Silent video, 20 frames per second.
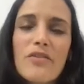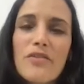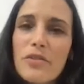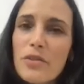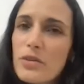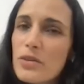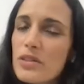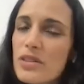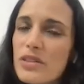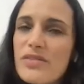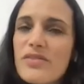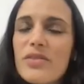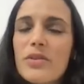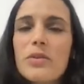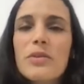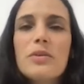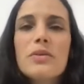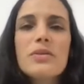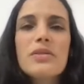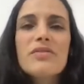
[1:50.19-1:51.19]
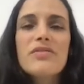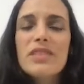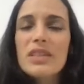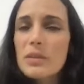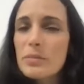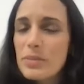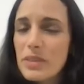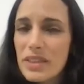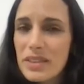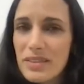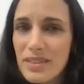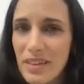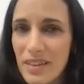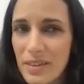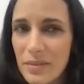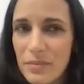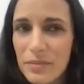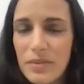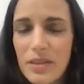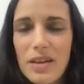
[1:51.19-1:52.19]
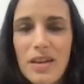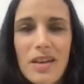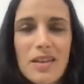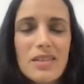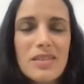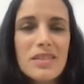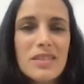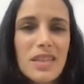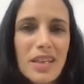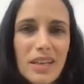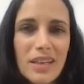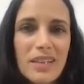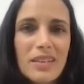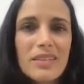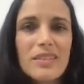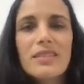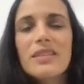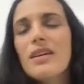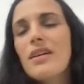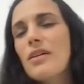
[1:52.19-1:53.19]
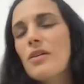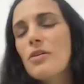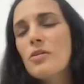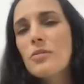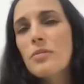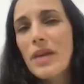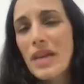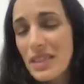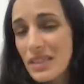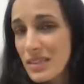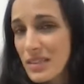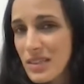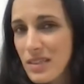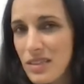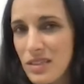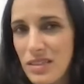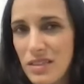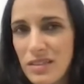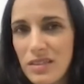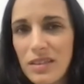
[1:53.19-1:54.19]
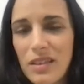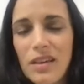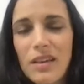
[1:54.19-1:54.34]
First for developing time and second on maintenance.